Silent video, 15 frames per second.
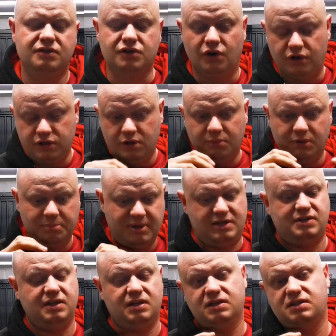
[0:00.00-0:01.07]
So you will
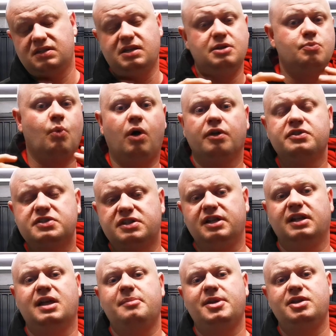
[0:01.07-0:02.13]
basically see one
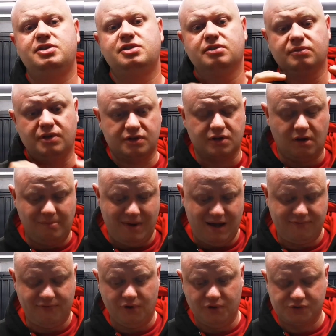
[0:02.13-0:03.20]
still image that's on
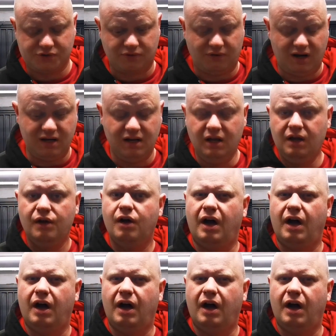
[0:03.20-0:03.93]
my phone screen,